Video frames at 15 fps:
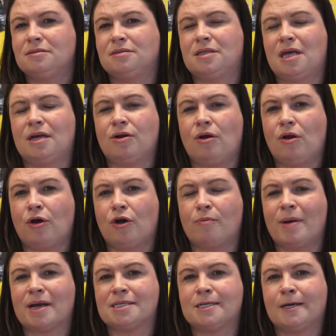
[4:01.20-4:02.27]
do they no longer
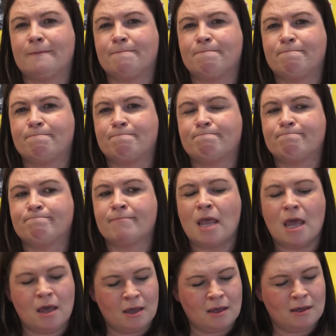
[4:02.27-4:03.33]
matter?
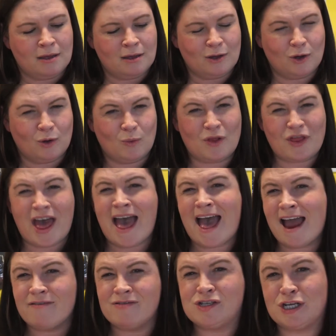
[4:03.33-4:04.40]
Well, the
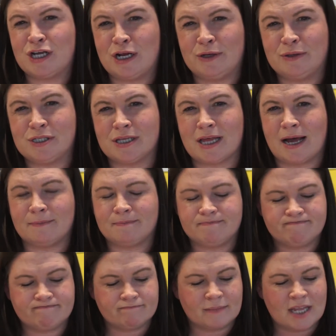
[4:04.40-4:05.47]
hare is a clue to that.
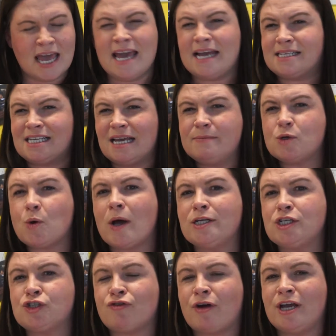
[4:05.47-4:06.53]
It seems quite
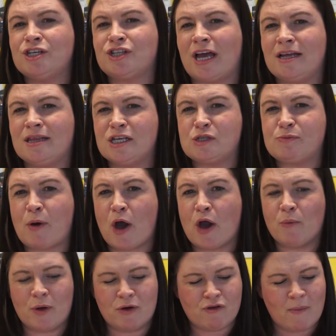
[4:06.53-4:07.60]
strange that in this
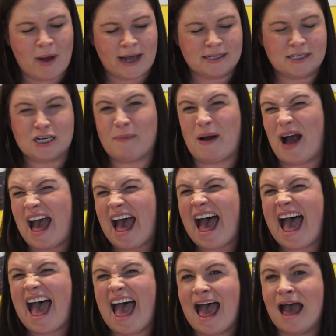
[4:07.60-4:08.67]
poem we're reminded about a
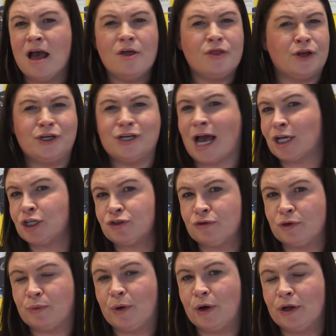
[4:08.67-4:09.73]
hare, the
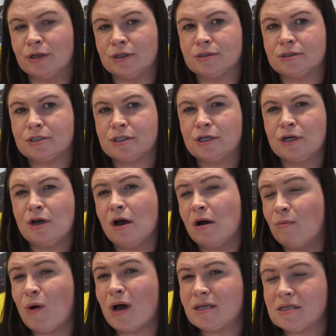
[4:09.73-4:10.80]
natural world.
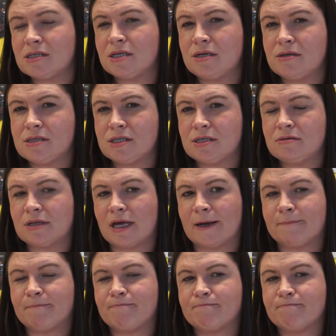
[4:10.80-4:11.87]
And why does Hughes do that?